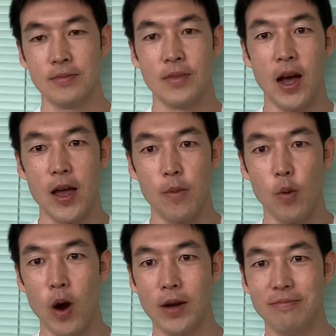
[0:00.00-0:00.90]
Hi
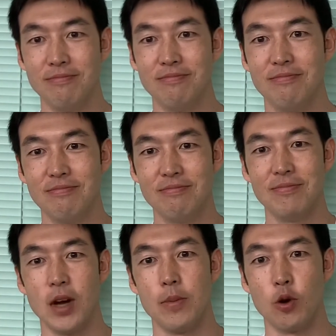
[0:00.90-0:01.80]
everyone,
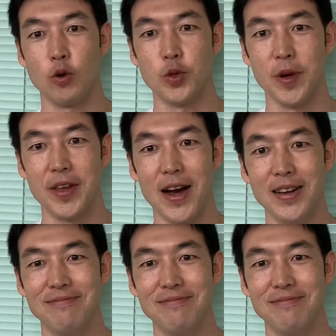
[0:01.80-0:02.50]
I'm Coach Medai.